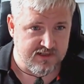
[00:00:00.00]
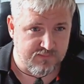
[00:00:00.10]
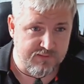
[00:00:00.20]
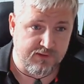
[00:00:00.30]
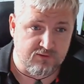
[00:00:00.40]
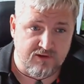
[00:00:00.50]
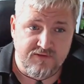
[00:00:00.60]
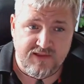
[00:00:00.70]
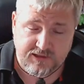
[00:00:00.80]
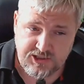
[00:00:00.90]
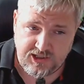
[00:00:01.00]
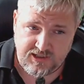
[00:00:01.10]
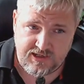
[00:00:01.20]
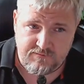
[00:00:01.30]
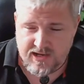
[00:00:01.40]
The people who are on that
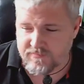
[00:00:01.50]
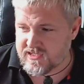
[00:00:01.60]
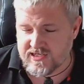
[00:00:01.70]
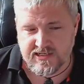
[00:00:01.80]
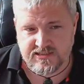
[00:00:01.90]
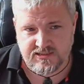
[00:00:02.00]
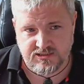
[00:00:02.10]
journey and maybe need